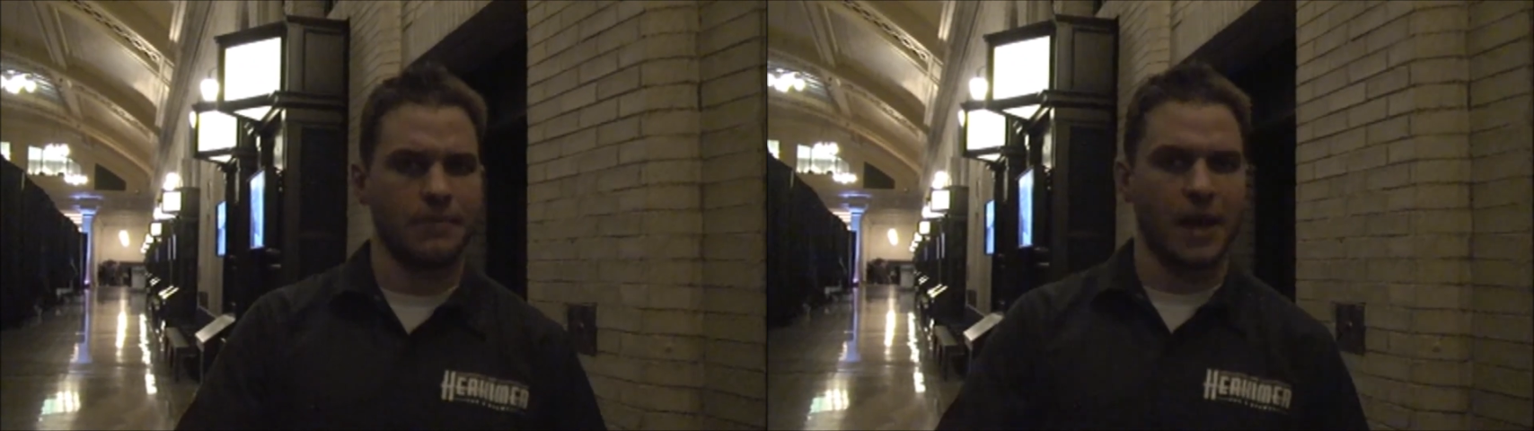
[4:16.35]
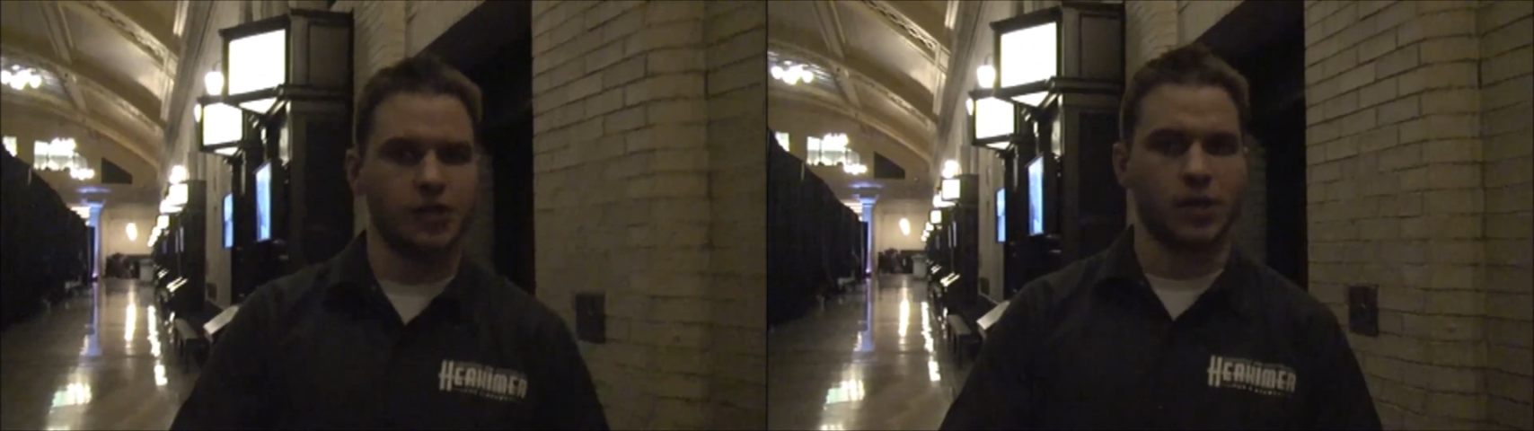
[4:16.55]

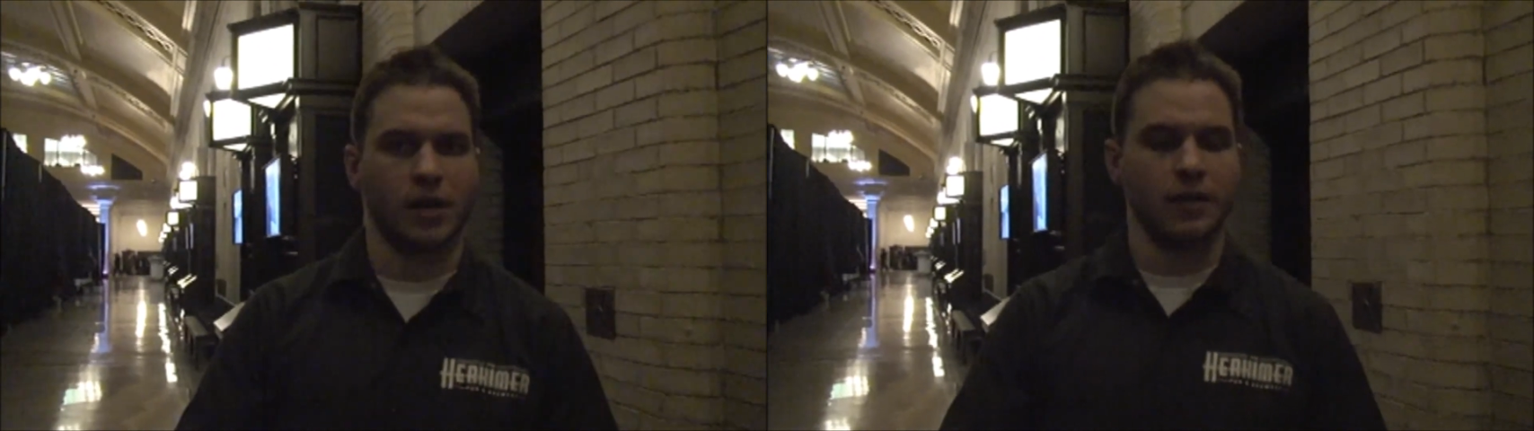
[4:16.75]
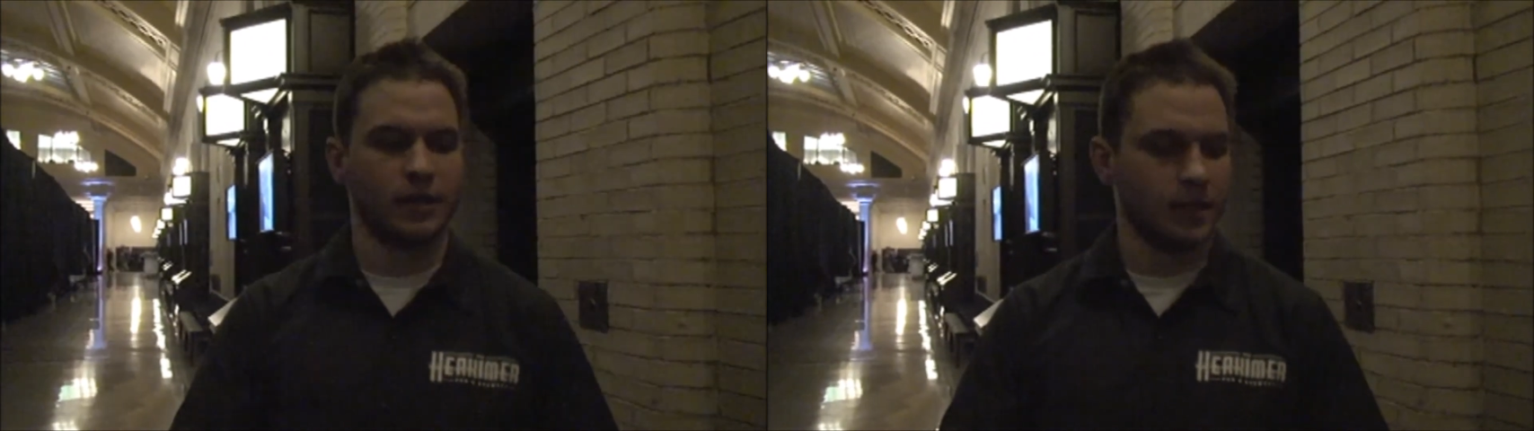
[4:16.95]
Not sure.
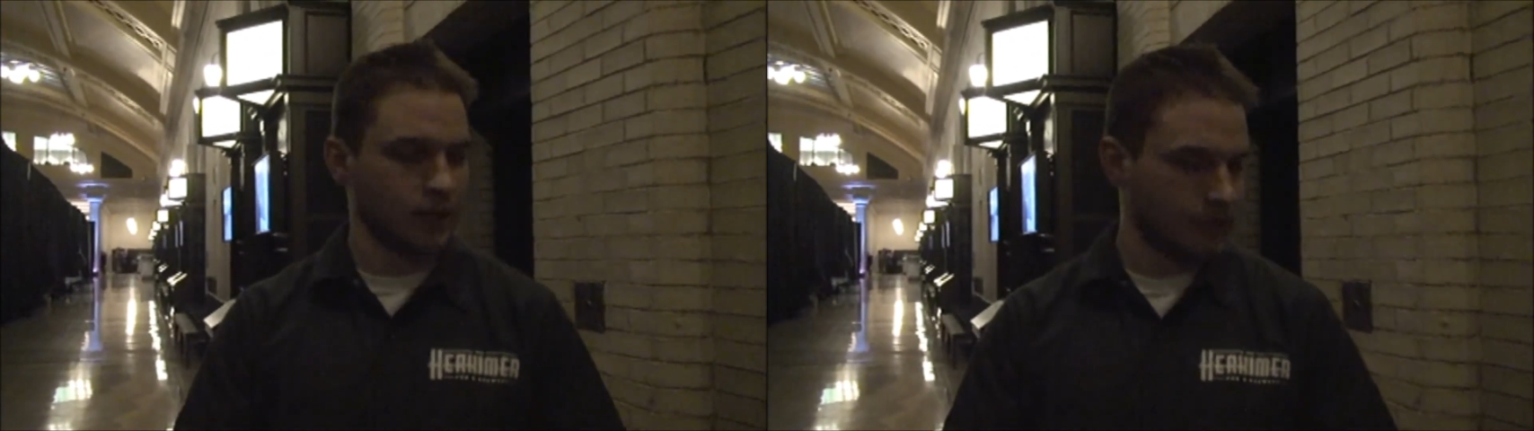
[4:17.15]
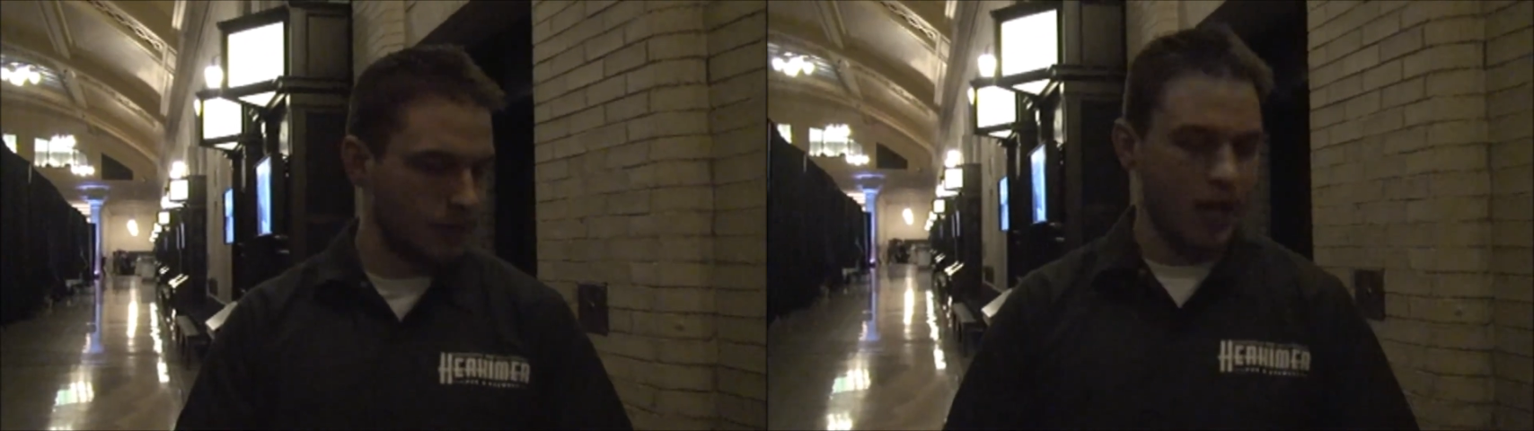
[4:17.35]

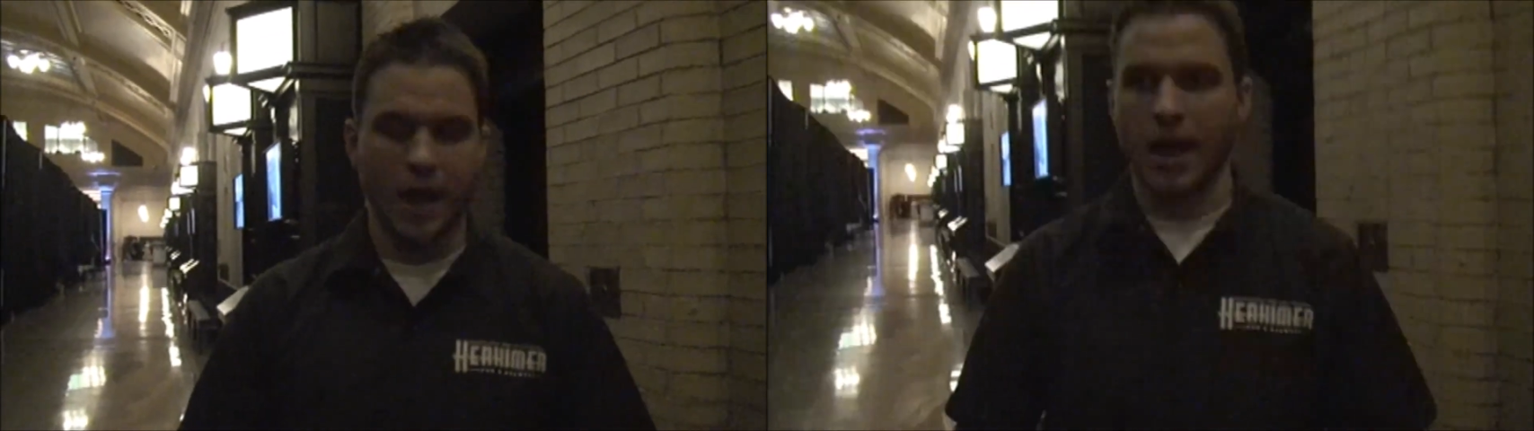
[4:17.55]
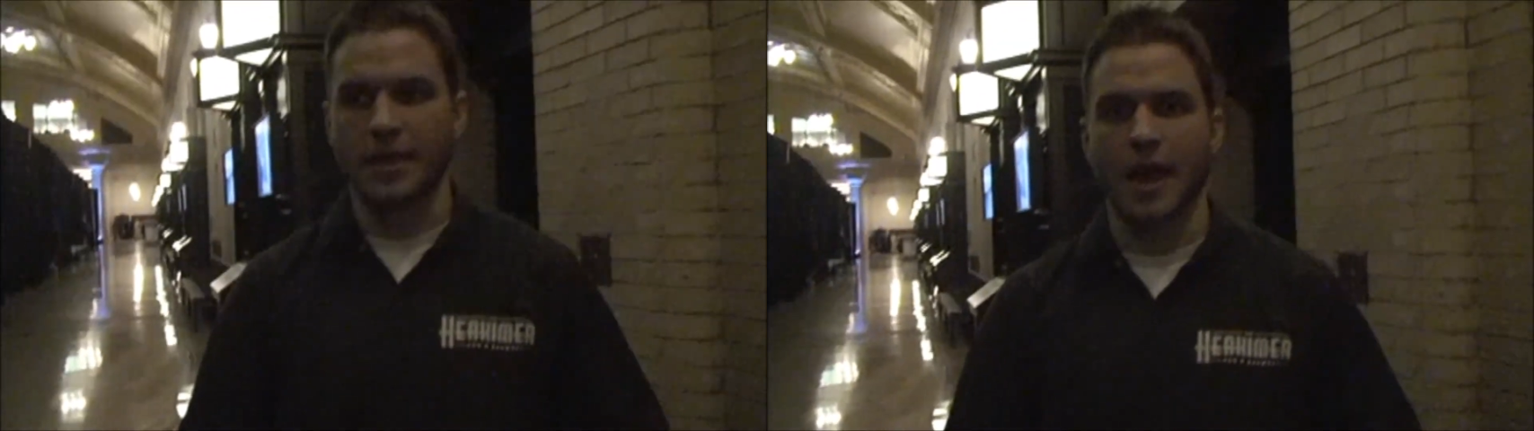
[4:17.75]

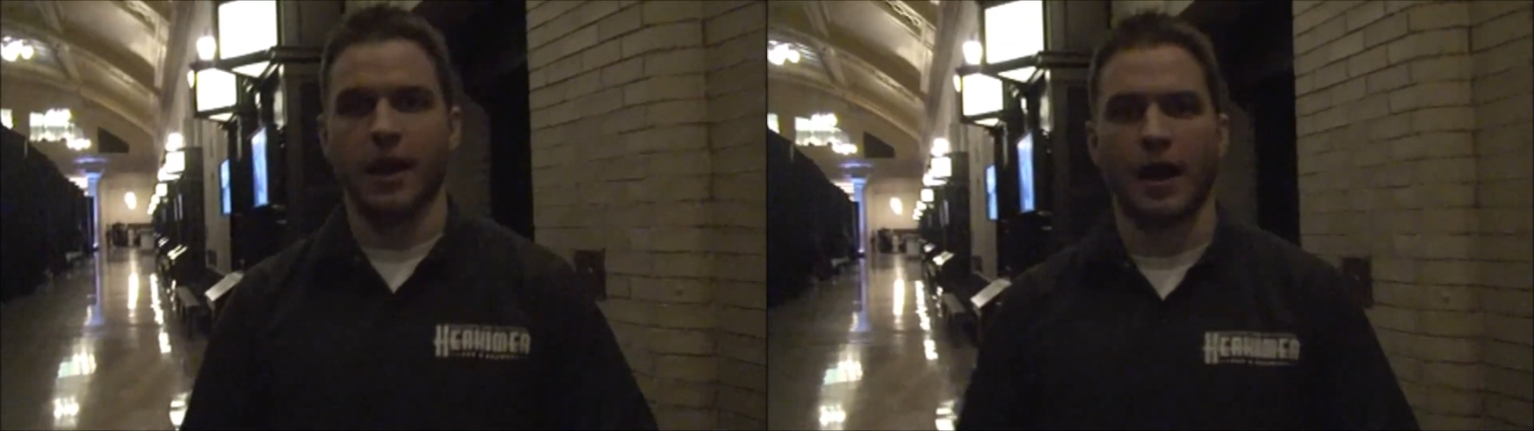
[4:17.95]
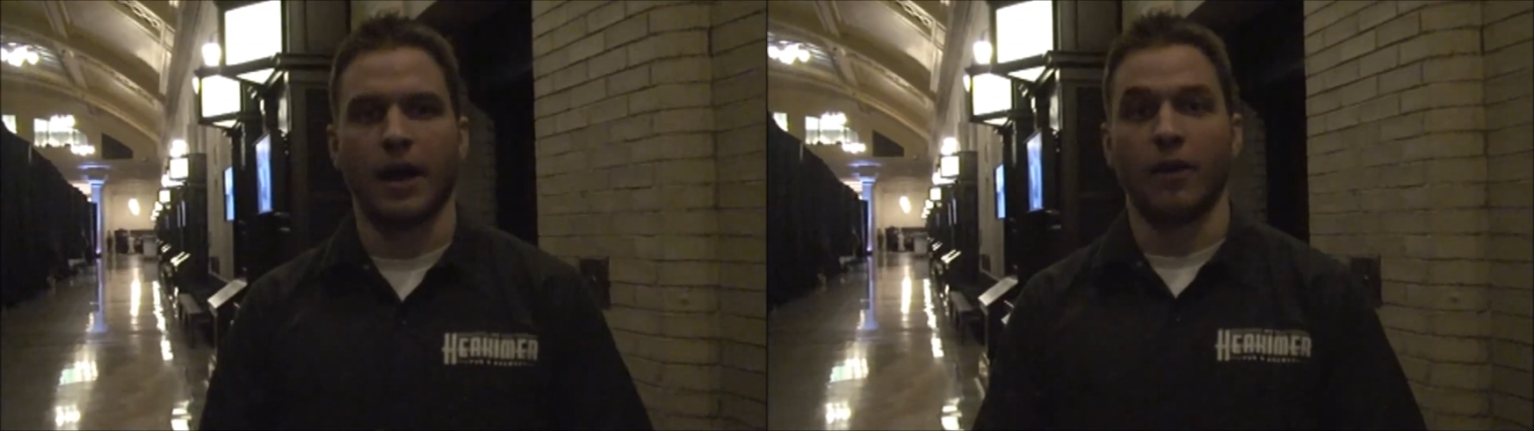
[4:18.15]
And then